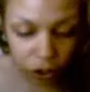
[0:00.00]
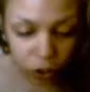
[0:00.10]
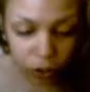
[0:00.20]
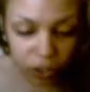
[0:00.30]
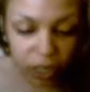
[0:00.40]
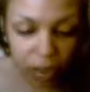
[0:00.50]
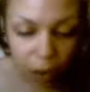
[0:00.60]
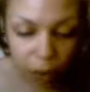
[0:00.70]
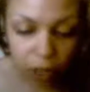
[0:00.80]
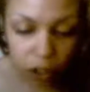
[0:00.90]
Jewish
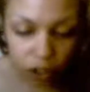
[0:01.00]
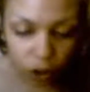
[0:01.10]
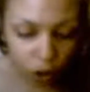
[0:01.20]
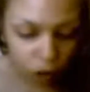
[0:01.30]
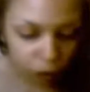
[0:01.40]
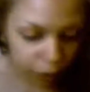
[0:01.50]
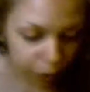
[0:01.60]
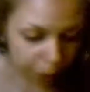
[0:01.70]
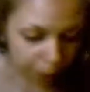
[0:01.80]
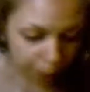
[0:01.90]
Yahweh or
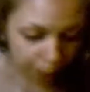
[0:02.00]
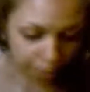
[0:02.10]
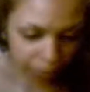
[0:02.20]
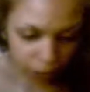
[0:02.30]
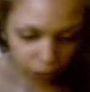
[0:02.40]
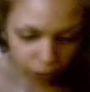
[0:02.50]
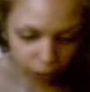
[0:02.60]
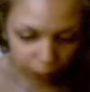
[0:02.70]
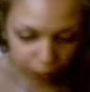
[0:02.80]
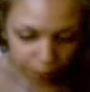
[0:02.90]
Jehovah.
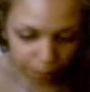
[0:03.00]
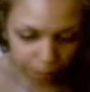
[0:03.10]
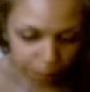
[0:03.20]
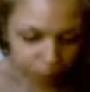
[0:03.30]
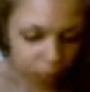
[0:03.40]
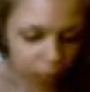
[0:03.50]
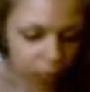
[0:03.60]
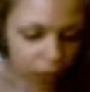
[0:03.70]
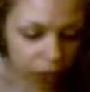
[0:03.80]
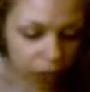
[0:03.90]
Okay.
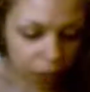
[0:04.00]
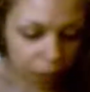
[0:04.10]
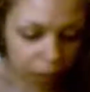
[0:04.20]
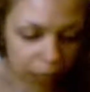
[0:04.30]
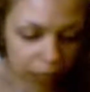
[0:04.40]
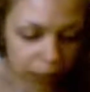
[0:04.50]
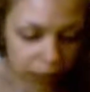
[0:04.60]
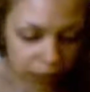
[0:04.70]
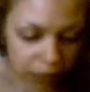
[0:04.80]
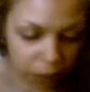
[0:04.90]
Now, in the Kabbalic
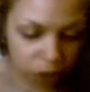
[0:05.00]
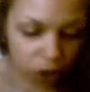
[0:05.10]
system,